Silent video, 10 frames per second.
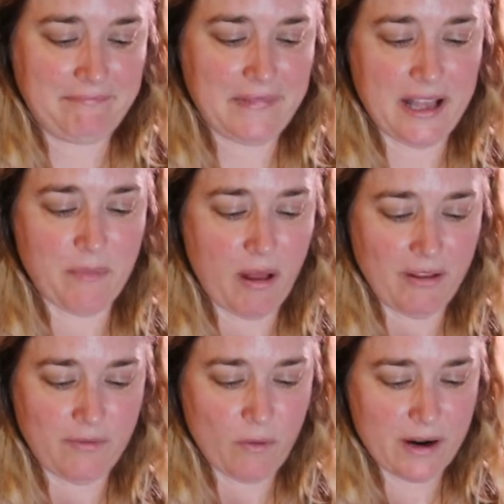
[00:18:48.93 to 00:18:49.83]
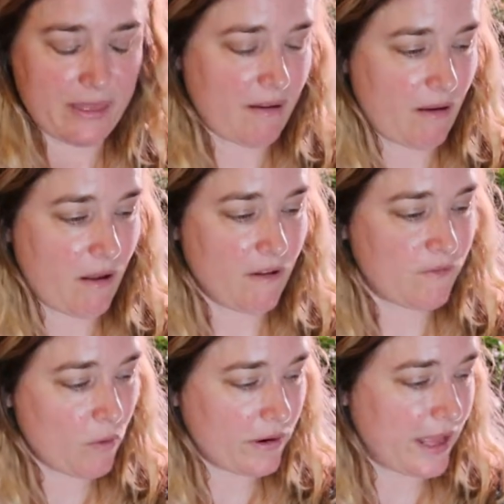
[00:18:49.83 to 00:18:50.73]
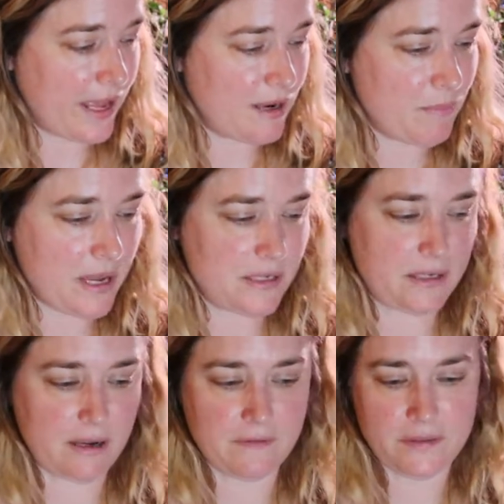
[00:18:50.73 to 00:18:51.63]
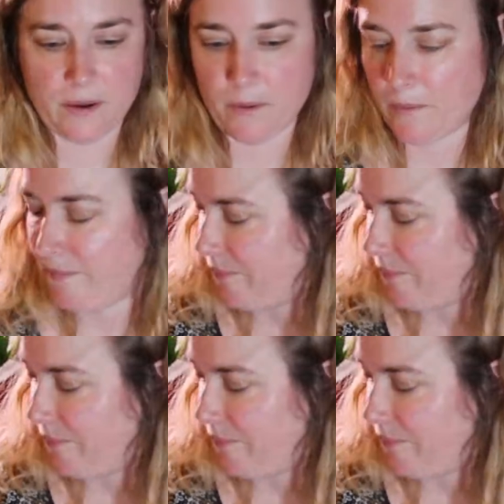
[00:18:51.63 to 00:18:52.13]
I'm all for the handmade stuff. So